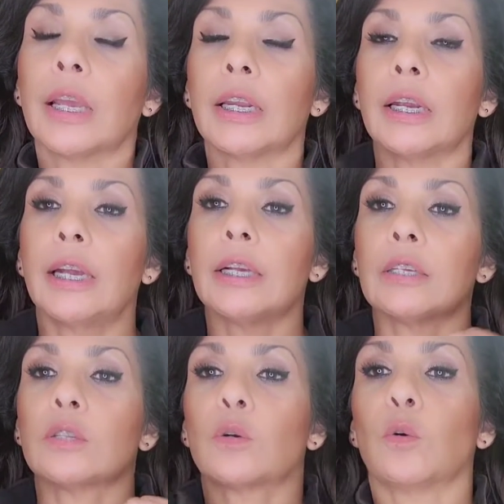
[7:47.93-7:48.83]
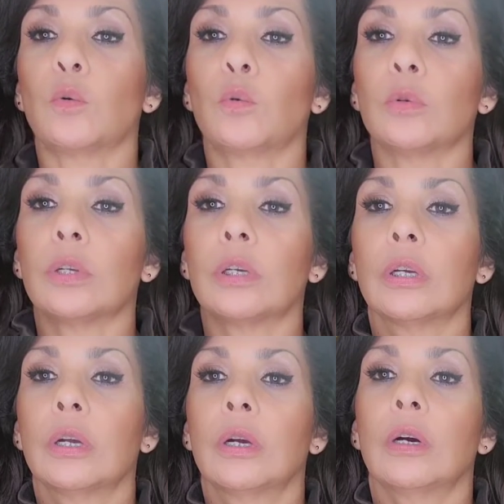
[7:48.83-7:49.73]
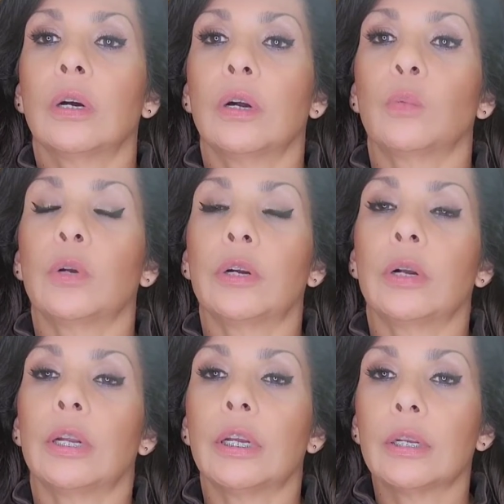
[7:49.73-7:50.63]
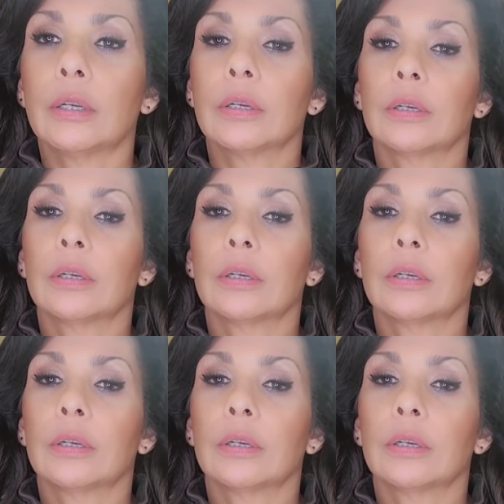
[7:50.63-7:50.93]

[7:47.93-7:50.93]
and it has the gold hardware on it.